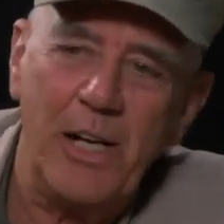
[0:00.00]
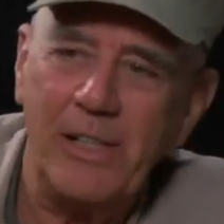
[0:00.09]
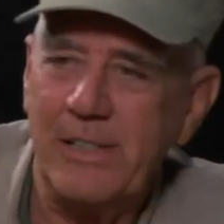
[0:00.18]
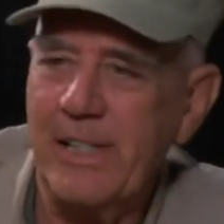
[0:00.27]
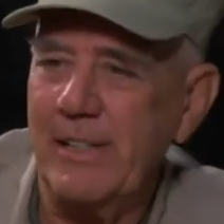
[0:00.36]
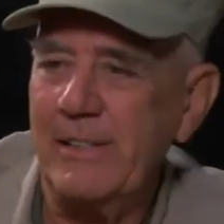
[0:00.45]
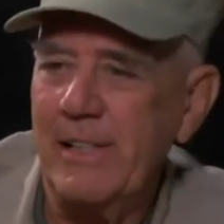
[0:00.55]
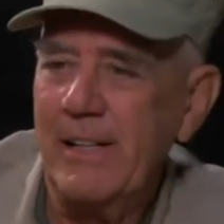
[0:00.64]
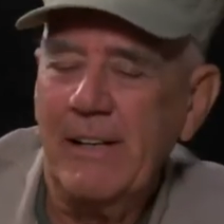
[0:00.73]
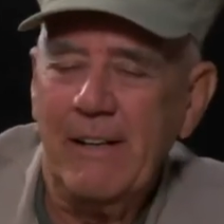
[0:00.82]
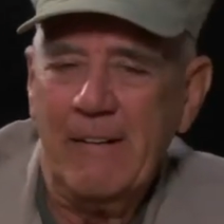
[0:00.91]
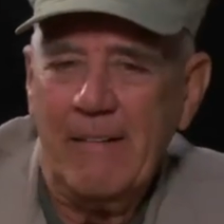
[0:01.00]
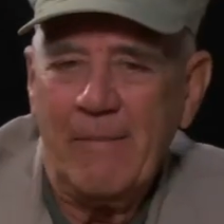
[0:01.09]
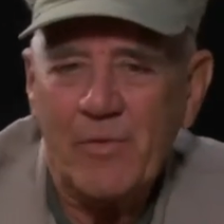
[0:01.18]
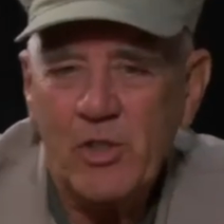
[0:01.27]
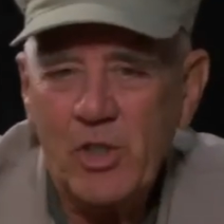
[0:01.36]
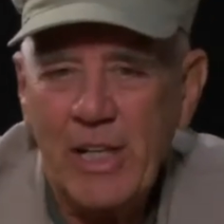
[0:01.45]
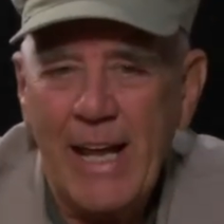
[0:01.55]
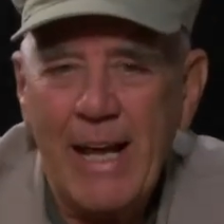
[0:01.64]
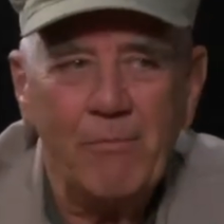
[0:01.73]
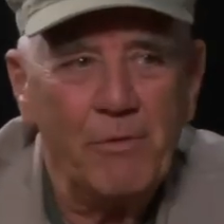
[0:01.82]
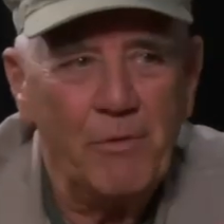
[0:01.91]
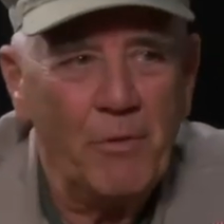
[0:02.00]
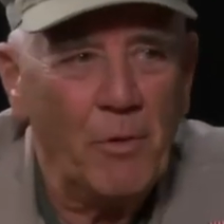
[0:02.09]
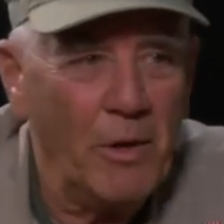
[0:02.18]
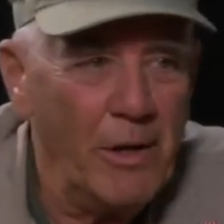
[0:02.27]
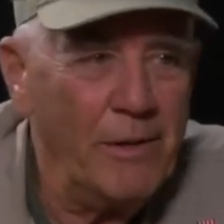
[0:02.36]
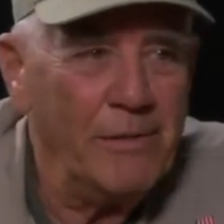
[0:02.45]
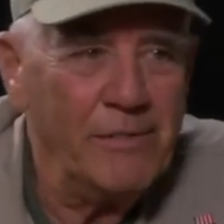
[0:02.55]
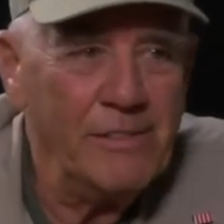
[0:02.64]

I get slammed for it,